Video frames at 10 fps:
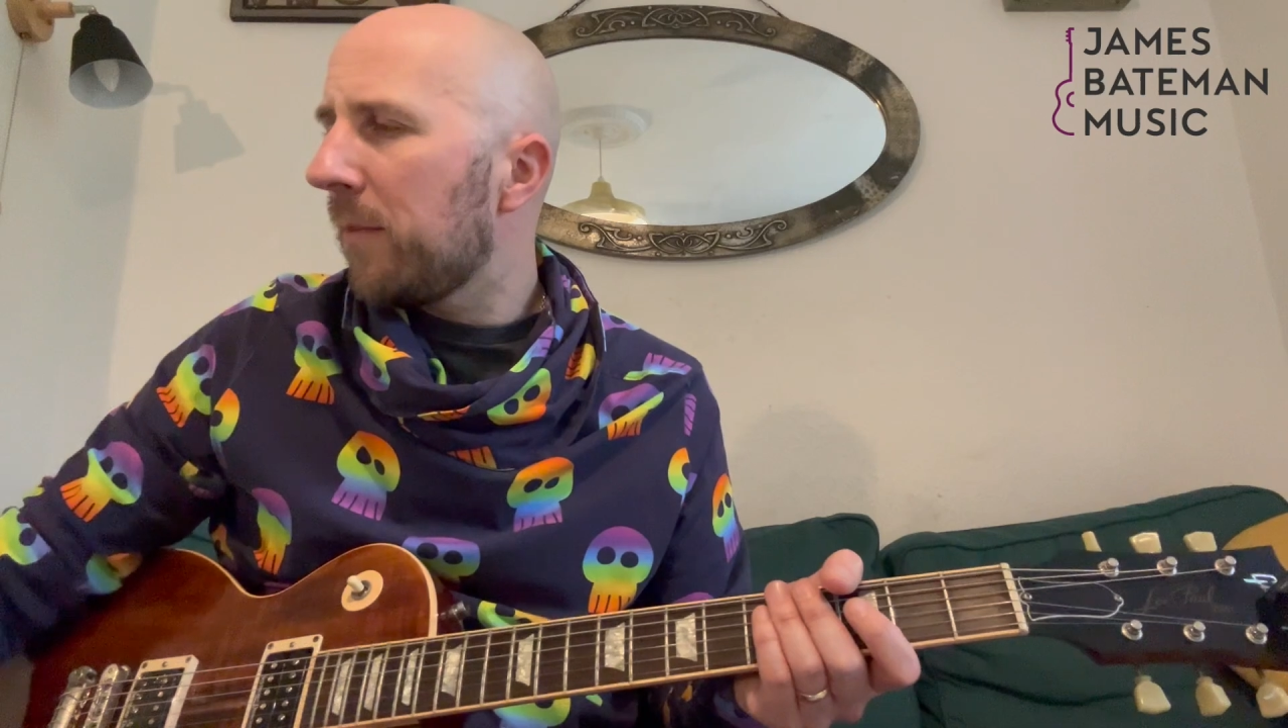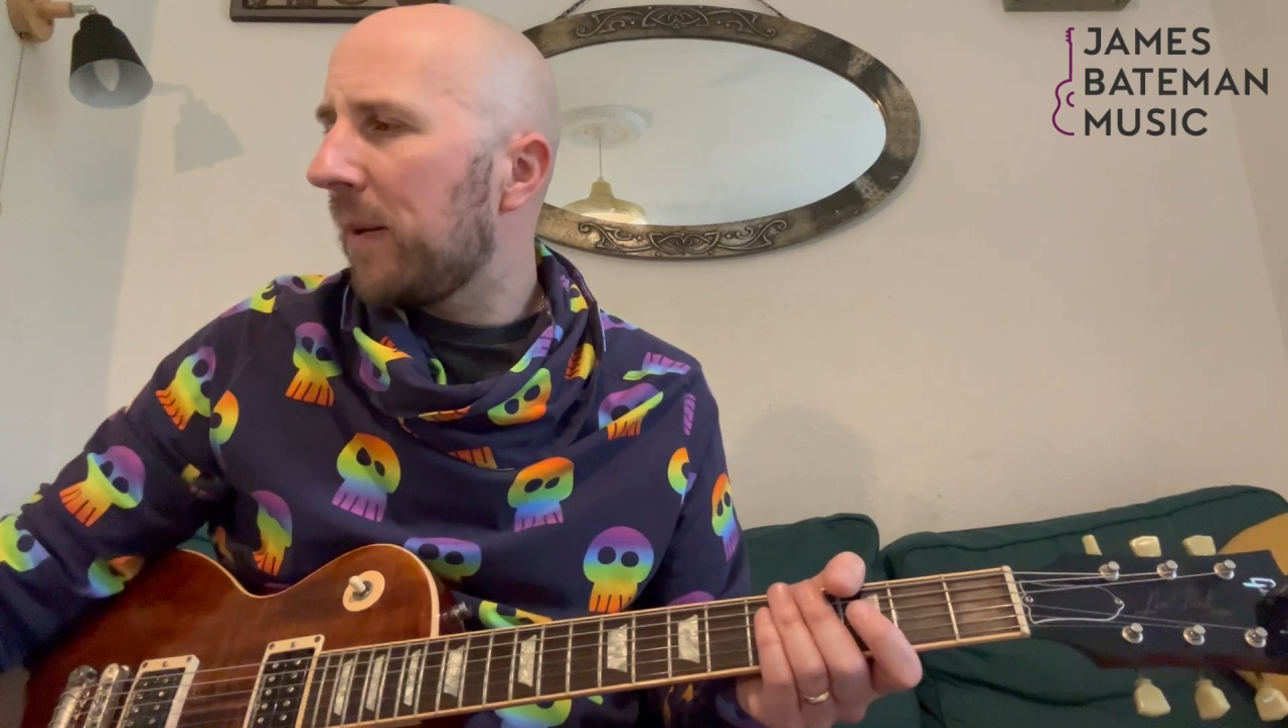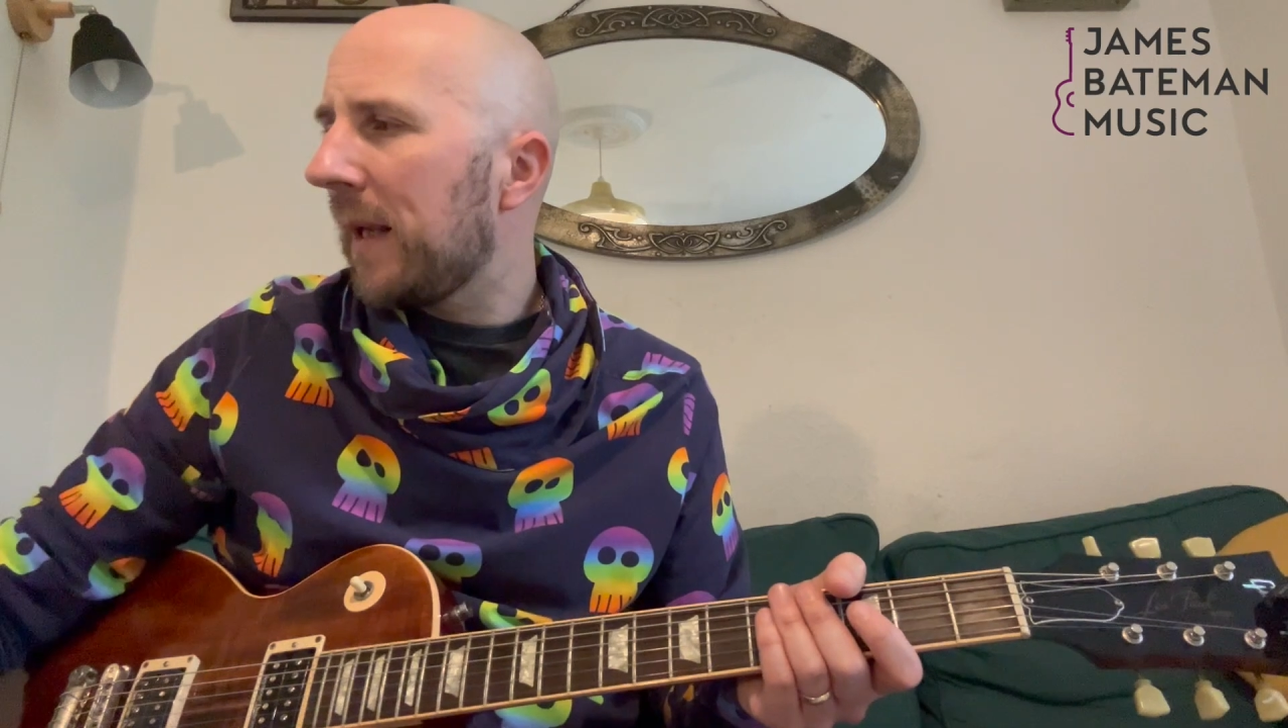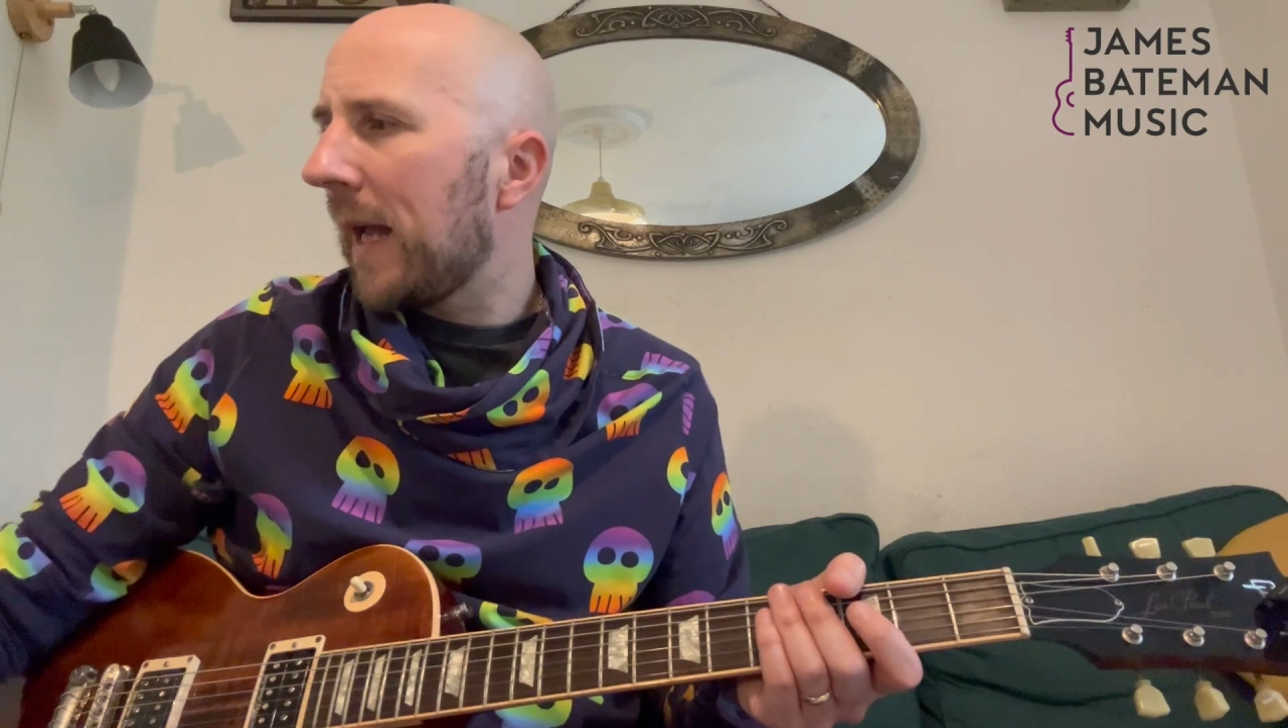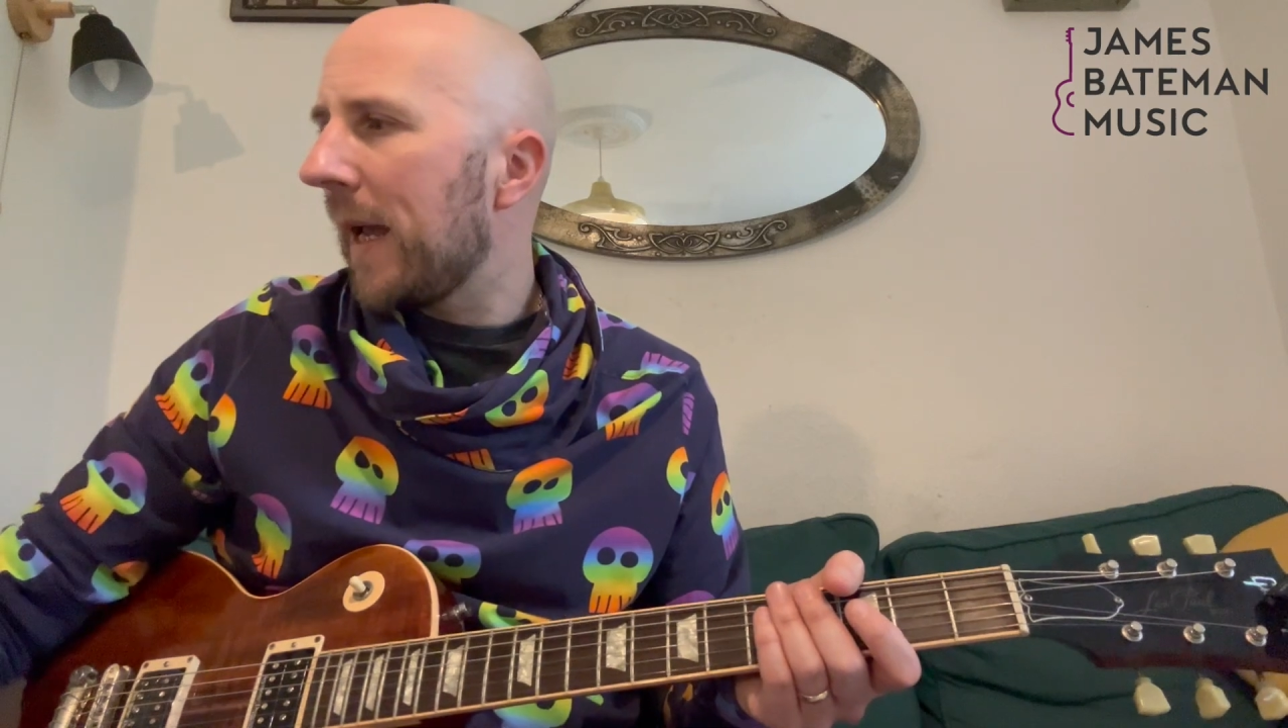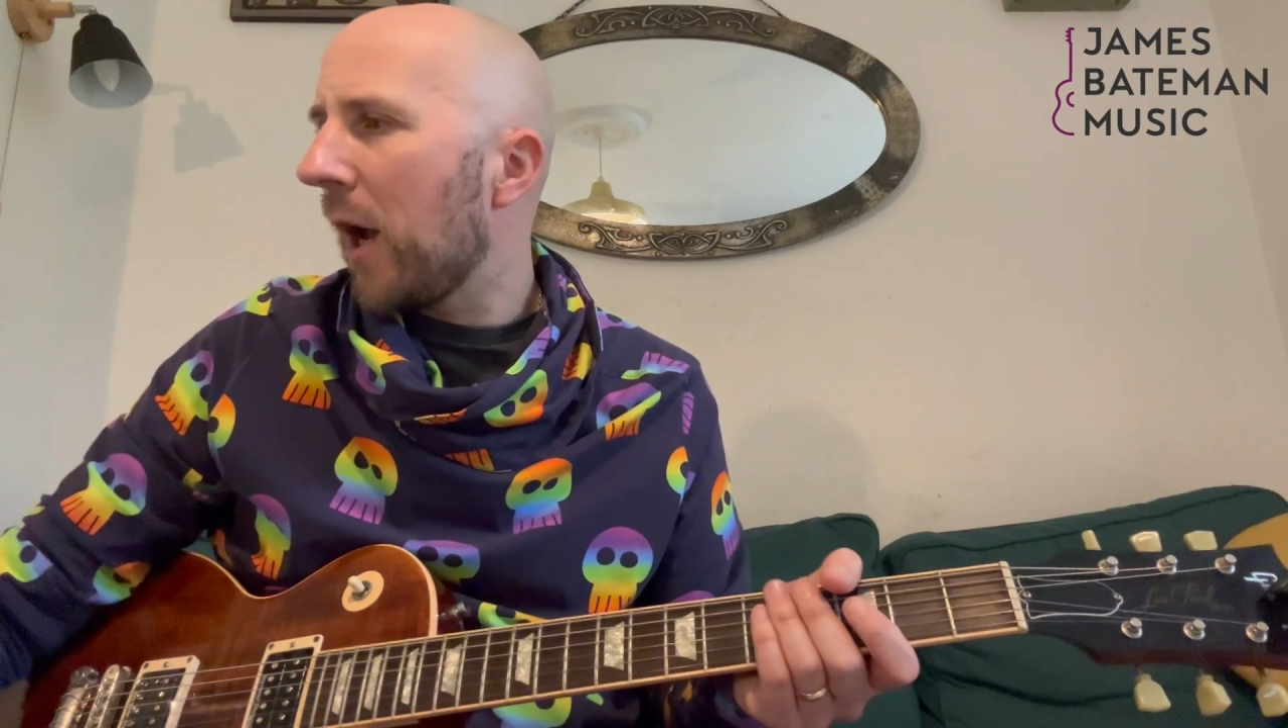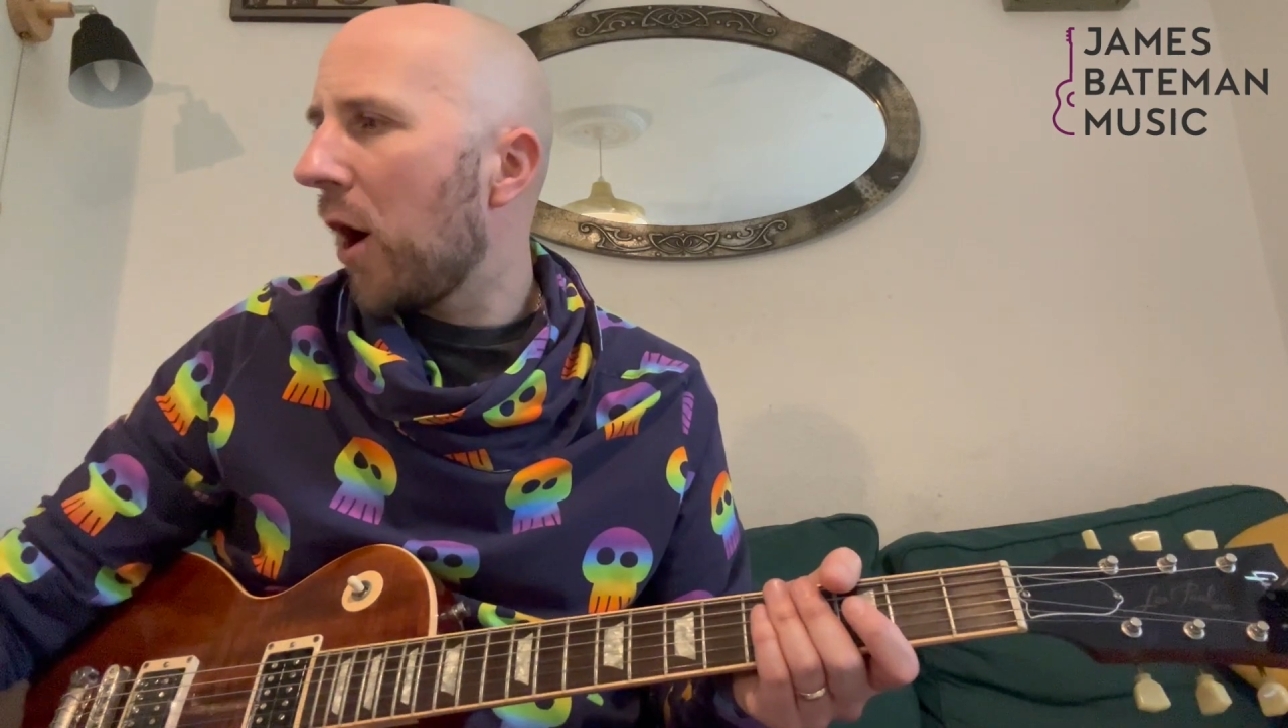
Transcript: to play